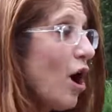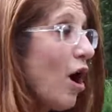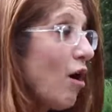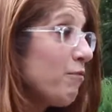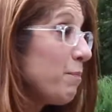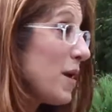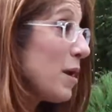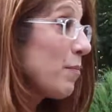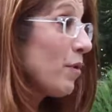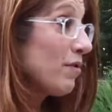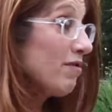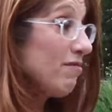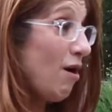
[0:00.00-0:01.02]
of
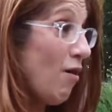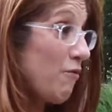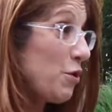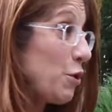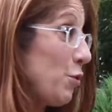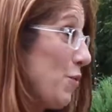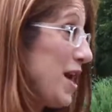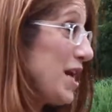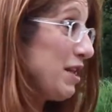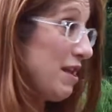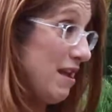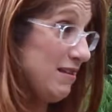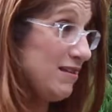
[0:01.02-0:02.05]
people of
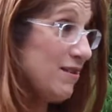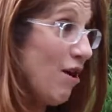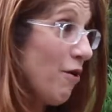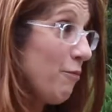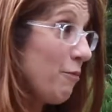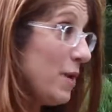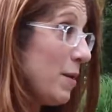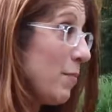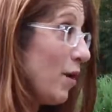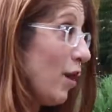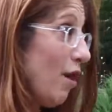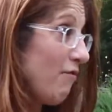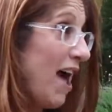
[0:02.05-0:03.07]
greatness, of people
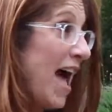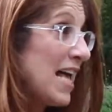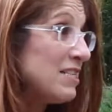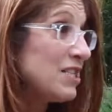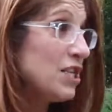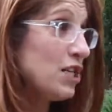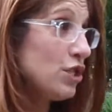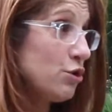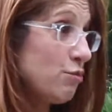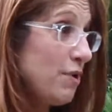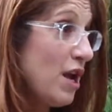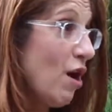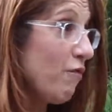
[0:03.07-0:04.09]
of
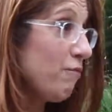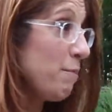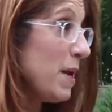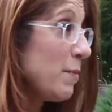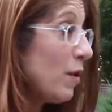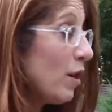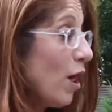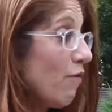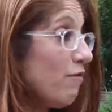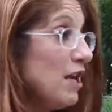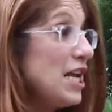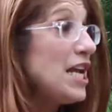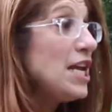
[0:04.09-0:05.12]
ancestry, of people of
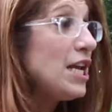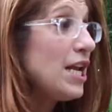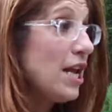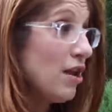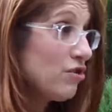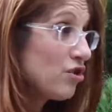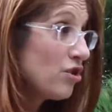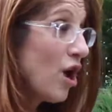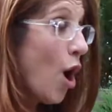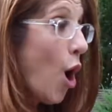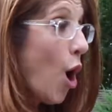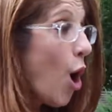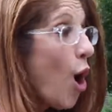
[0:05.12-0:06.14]
lineage,
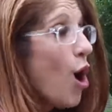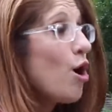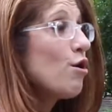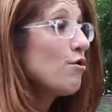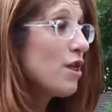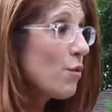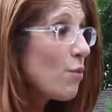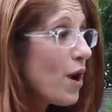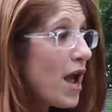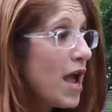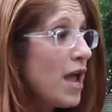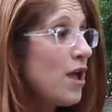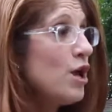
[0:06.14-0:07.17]
all the
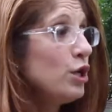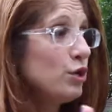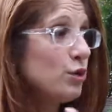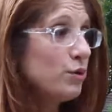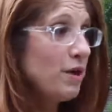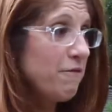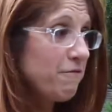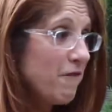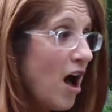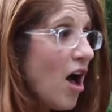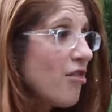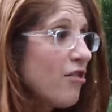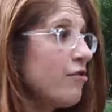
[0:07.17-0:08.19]
way to the
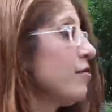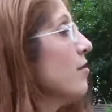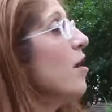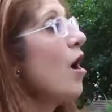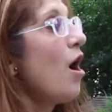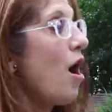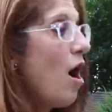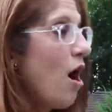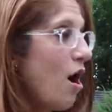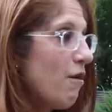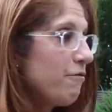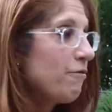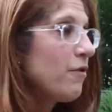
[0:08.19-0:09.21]
father
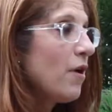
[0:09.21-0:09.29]
of